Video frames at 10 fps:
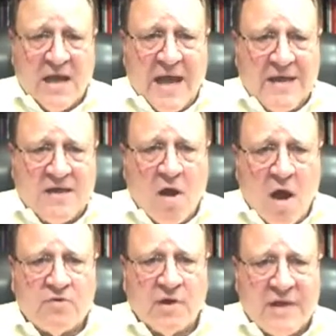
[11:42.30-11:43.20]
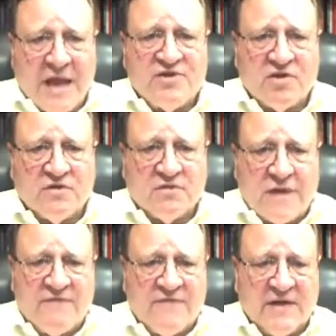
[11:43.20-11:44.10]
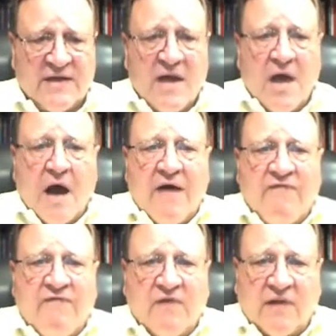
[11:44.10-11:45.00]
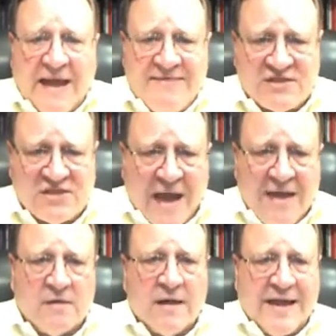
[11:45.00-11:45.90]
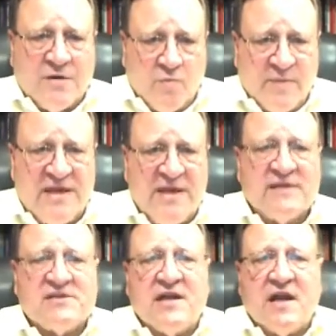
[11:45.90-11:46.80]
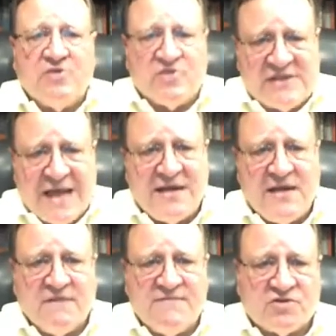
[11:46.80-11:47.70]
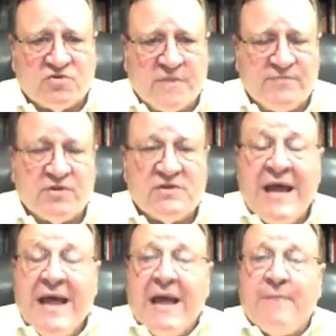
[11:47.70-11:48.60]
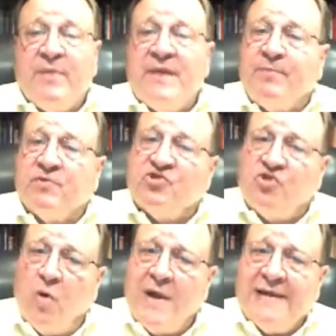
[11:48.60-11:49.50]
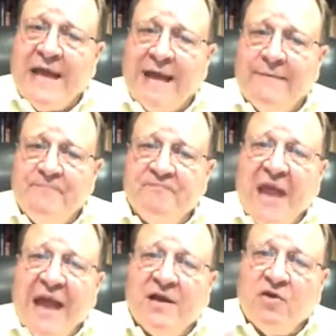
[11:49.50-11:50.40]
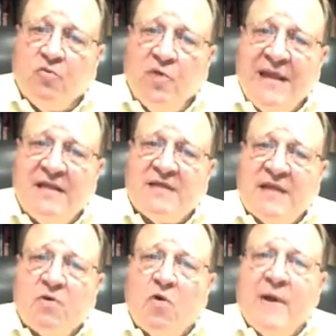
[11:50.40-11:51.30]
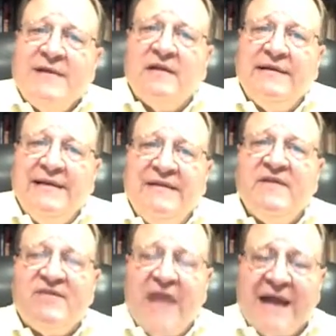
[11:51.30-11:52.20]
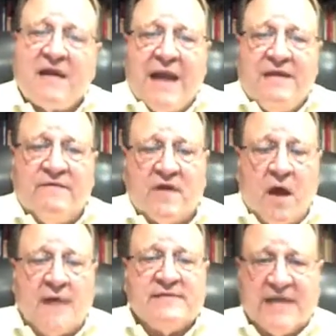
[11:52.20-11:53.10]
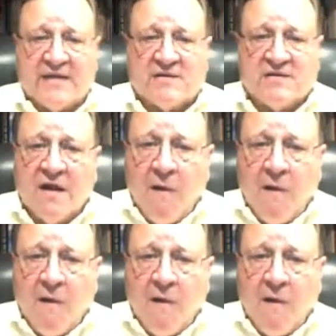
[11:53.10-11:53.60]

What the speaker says: a congregational covenant of lifestyle and obedience and understanding of the scriptures. And people join that and agree that they're going to live in that kind of a context